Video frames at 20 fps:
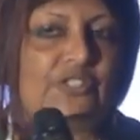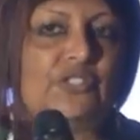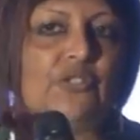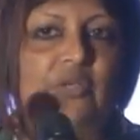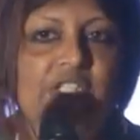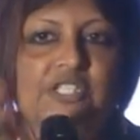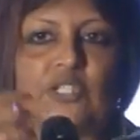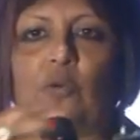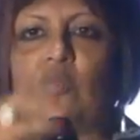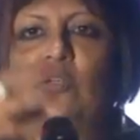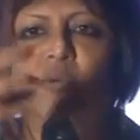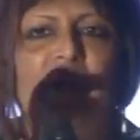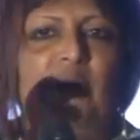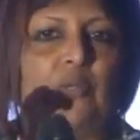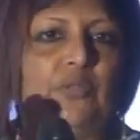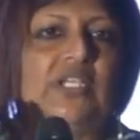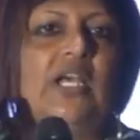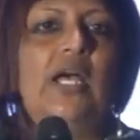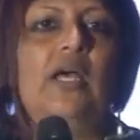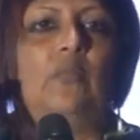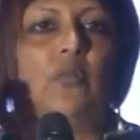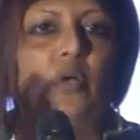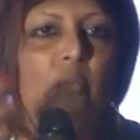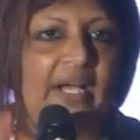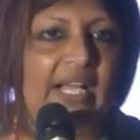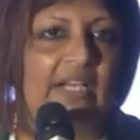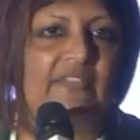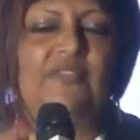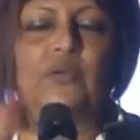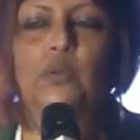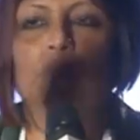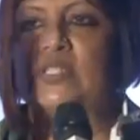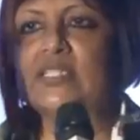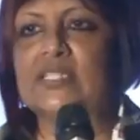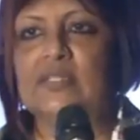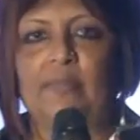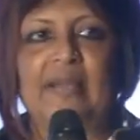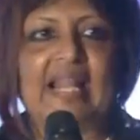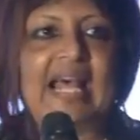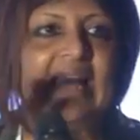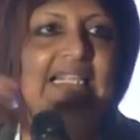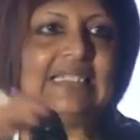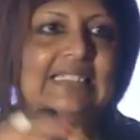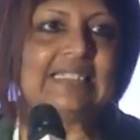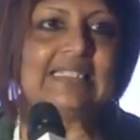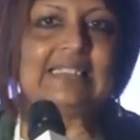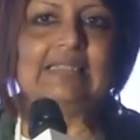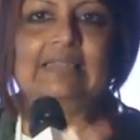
So it's all about mobile phones and plans